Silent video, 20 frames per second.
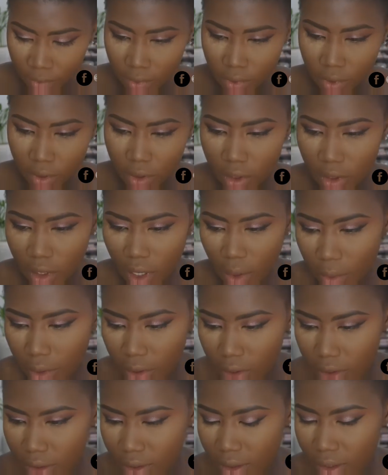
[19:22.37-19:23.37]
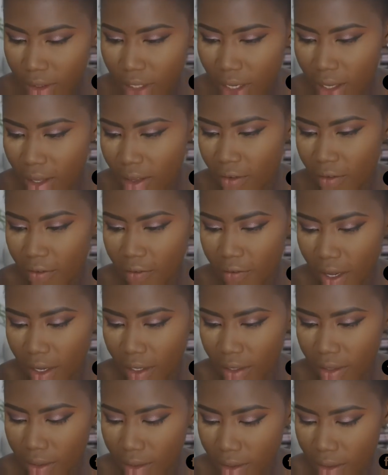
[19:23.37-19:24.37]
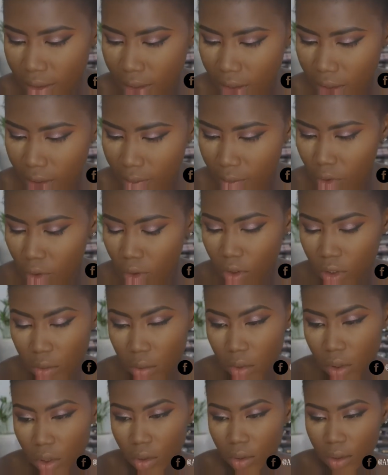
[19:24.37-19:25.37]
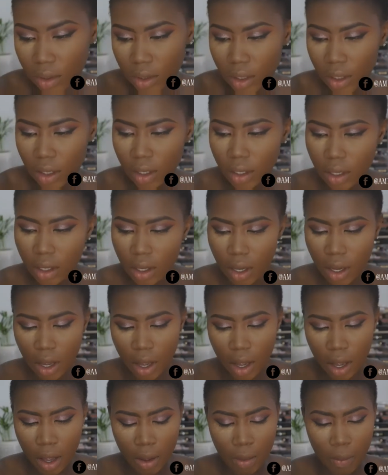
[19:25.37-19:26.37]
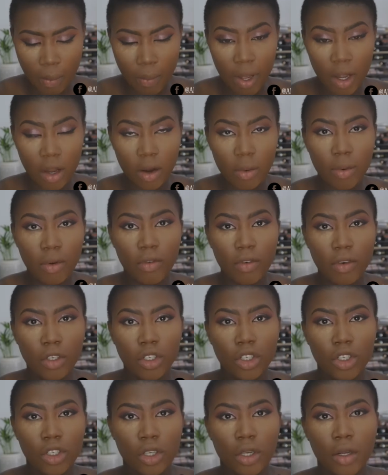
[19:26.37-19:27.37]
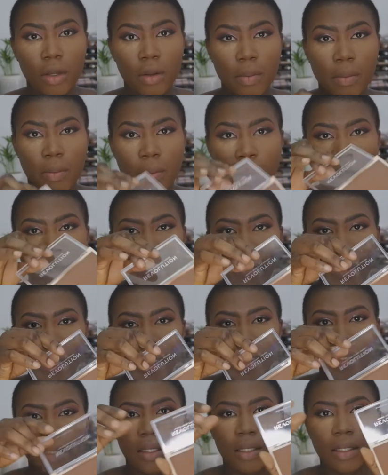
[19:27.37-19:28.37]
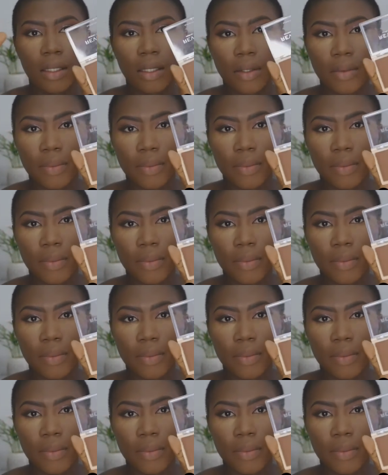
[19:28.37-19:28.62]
So now I'm going to set the face. I'm going to be using the Makeup Revolution matte base